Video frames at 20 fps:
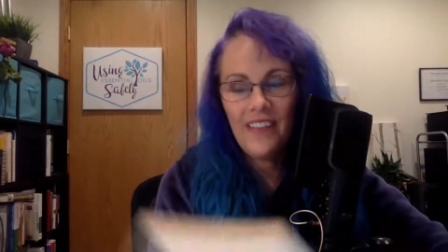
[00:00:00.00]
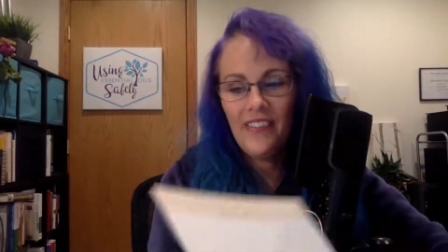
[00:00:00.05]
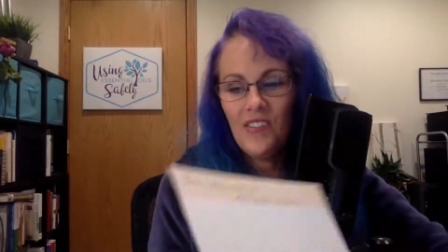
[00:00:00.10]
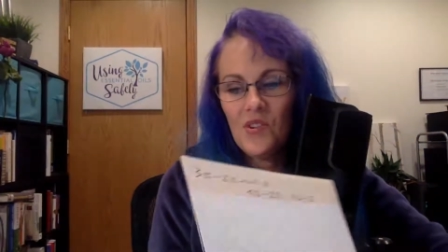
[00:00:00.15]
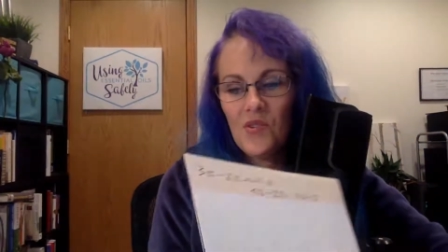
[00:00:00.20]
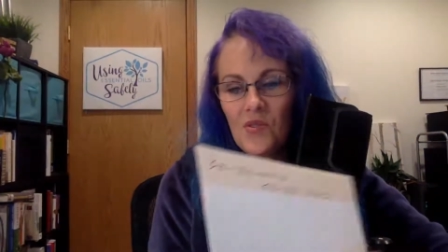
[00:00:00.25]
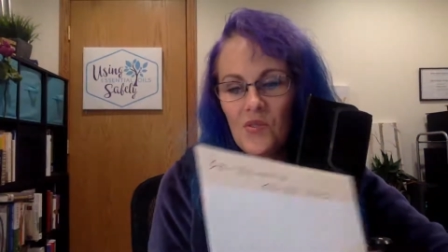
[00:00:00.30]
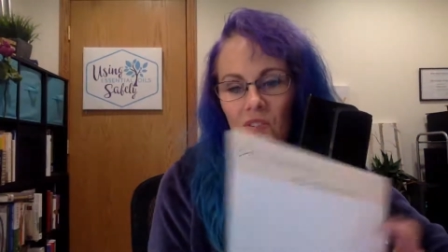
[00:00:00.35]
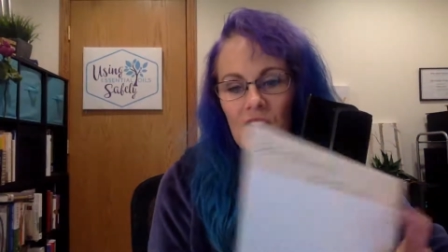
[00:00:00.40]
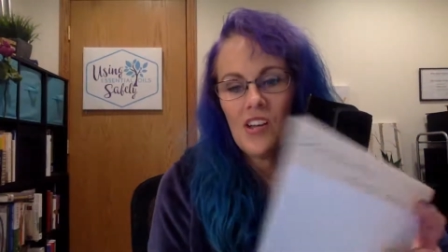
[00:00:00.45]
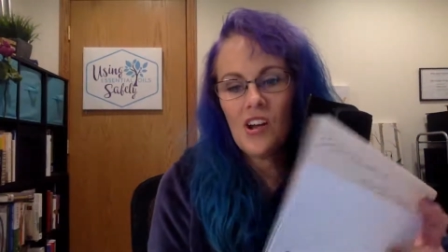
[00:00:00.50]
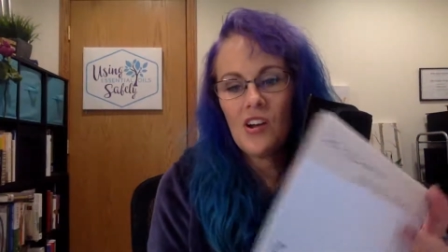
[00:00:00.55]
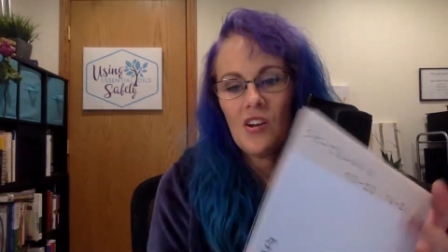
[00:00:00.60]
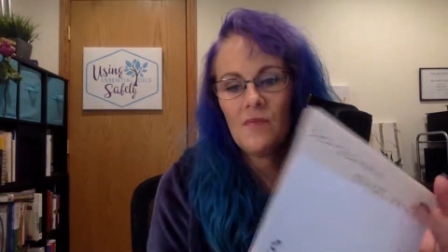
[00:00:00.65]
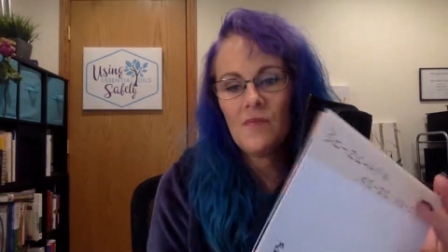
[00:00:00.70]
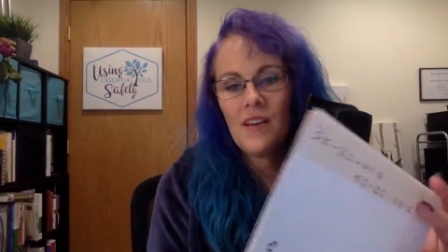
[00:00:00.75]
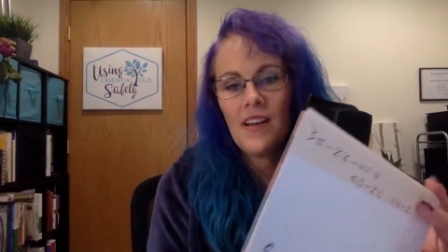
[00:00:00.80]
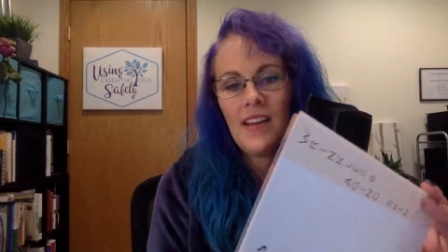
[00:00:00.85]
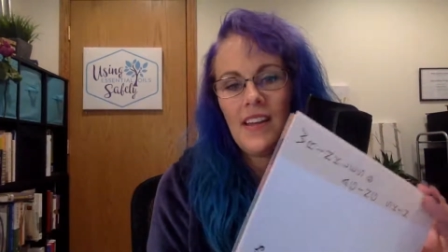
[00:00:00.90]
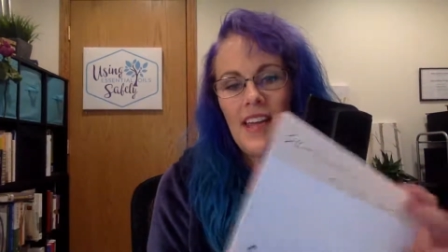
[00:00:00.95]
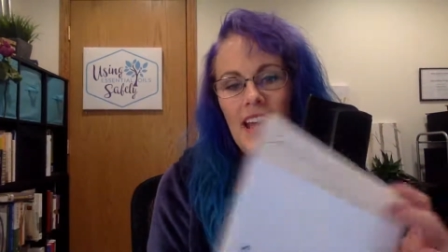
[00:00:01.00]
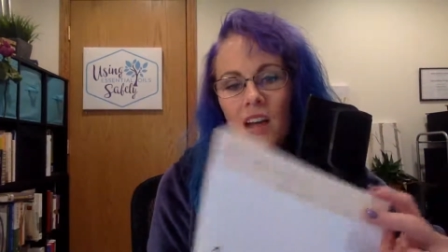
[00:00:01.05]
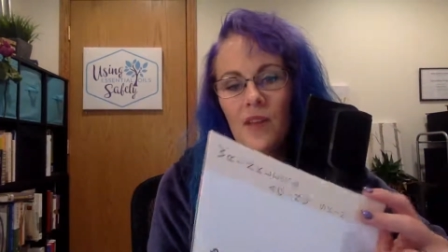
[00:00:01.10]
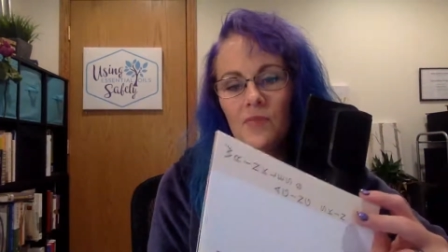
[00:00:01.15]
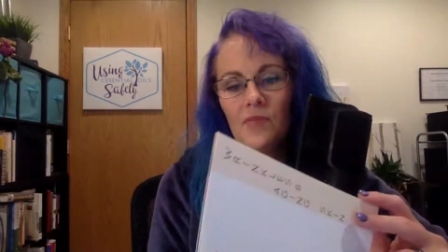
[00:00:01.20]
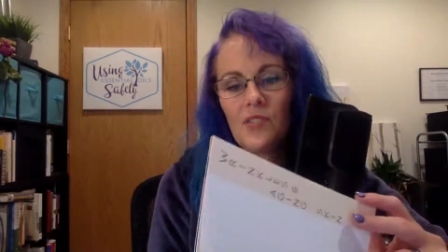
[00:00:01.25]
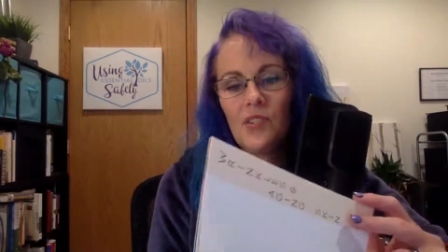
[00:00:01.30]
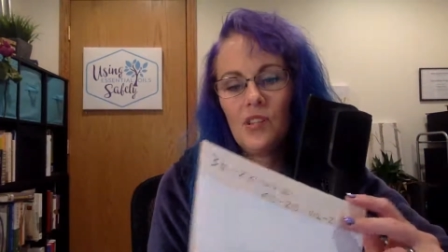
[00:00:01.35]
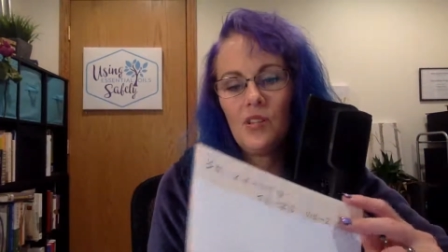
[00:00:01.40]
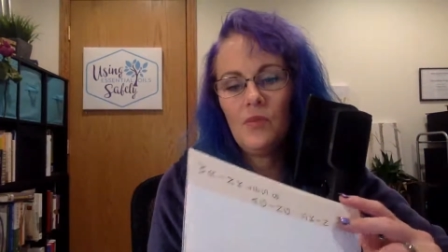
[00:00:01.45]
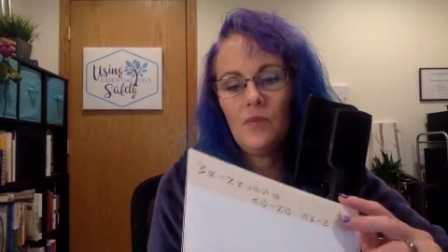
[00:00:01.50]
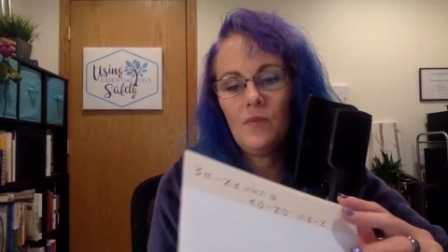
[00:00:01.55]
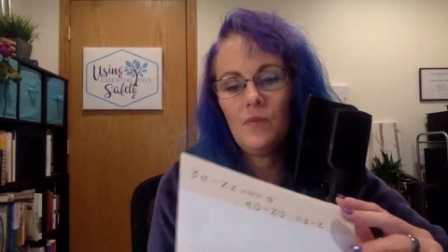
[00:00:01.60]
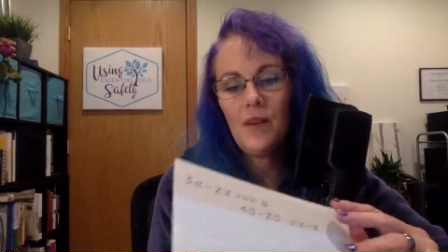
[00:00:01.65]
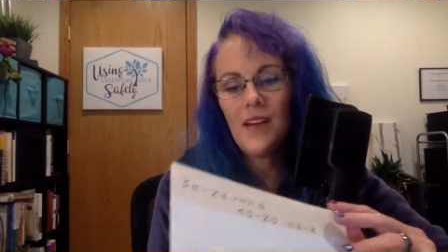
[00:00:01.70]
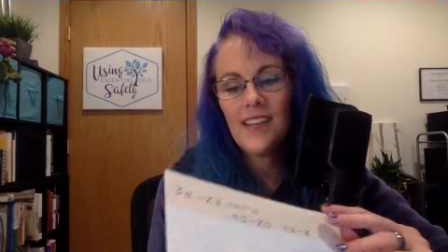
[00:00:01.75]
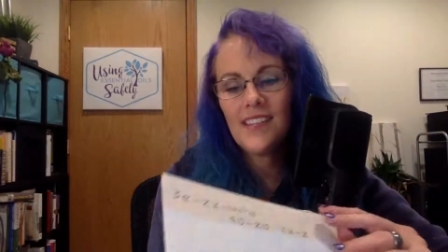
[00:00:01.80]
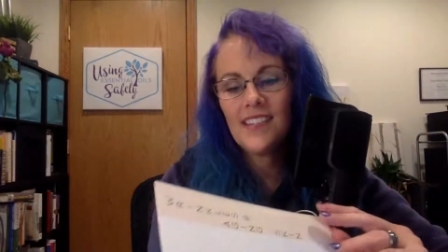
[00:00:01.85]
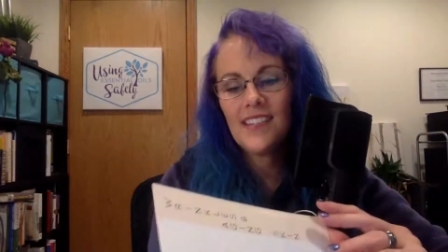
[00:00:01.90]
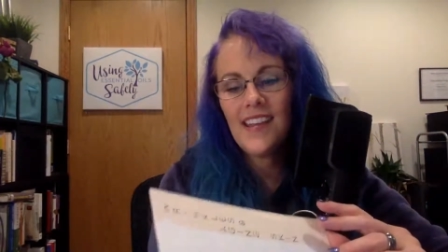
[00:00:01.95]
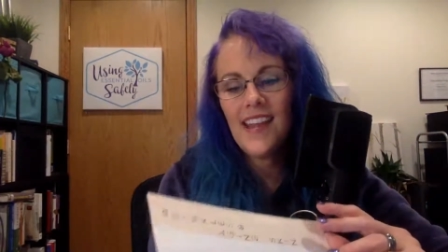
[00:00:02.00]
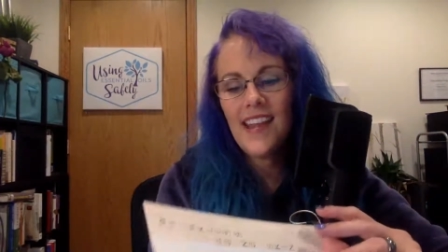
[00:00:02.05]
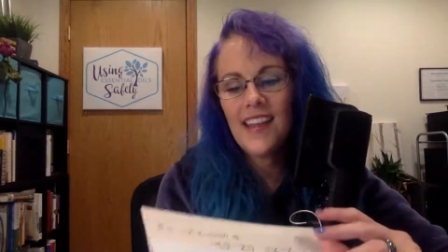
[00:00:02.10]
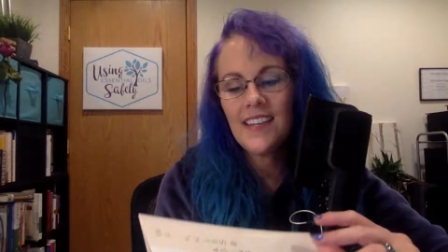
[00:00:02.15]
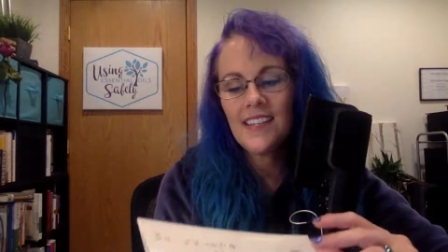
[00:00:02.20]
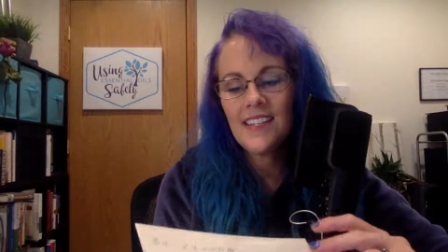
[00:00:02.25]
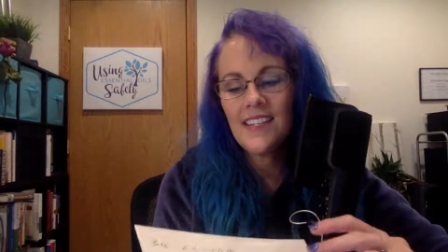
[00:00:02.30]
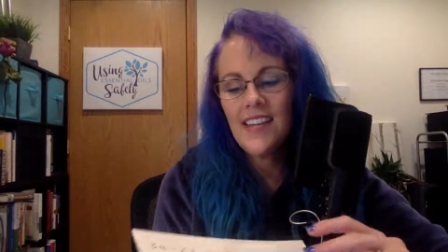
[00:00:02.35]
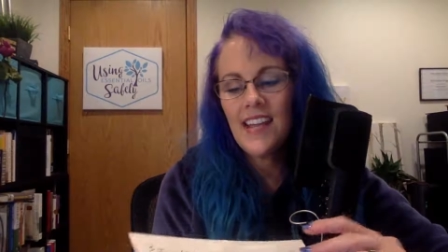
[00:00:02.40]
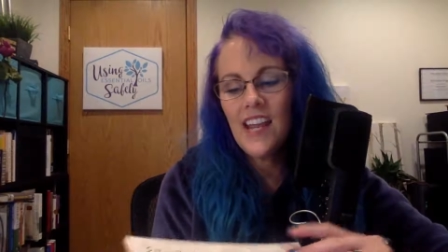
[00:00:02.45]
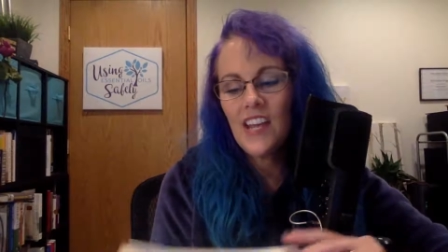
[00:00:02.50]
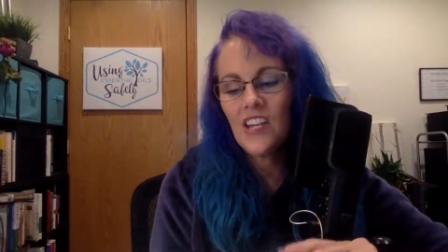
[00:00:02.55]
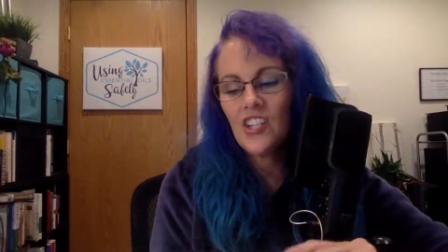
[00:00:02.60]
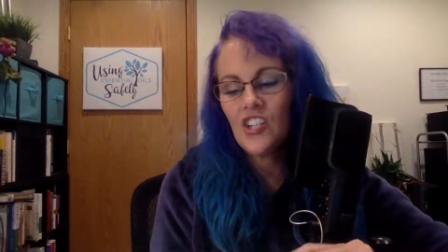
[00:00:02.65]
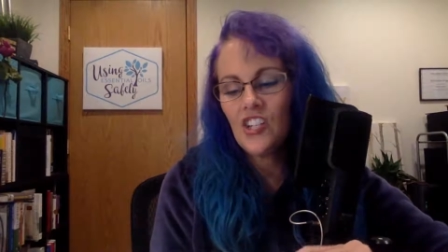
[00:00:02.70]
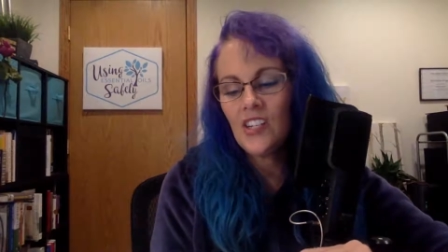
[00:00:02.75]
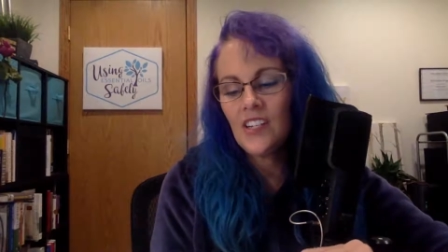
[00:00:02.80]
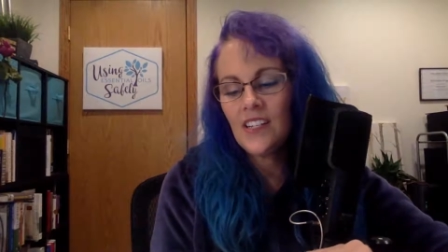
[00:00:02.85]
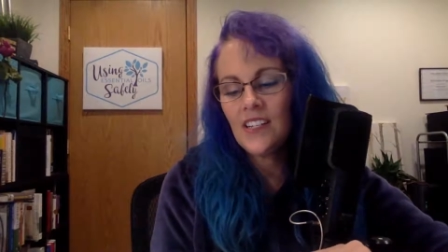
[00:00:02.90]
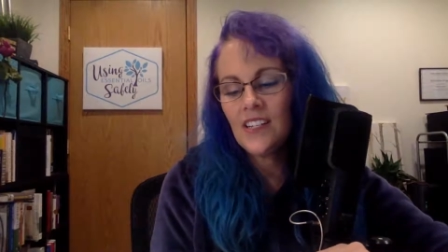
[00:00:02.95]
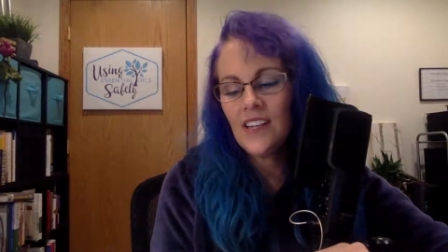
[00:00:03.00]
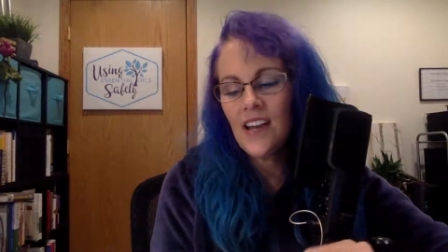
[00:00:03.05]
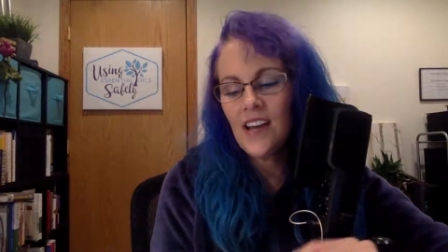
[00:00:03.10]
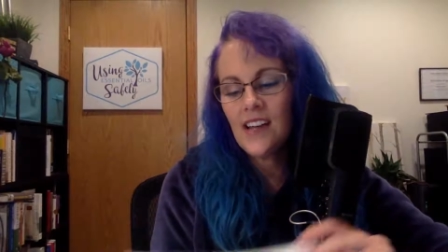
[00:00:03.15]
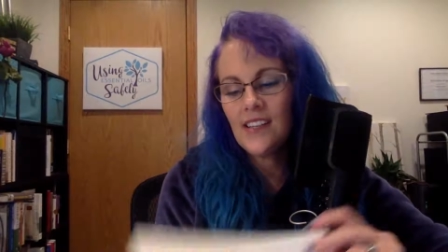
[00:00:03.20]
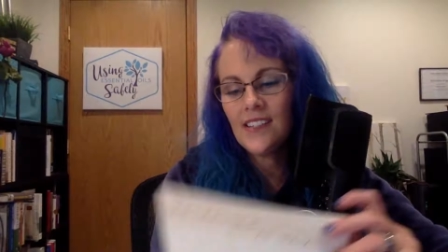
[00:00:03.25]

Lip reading: Those are my absolute best anti-aging